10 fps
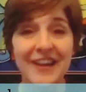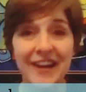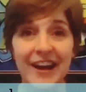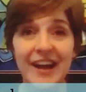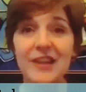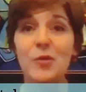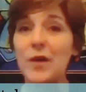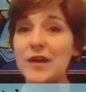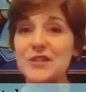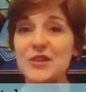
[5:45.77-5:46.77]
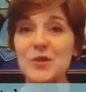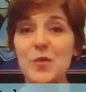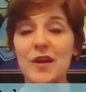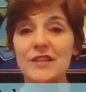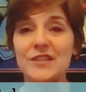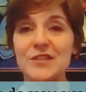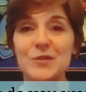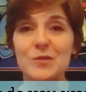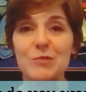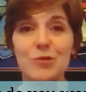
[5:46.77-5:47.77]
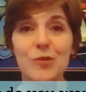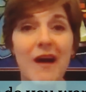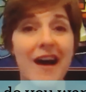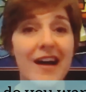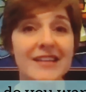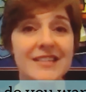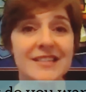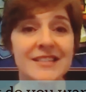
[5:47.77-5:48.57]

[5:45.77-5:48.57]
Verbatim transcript: God, what do you want to do through us?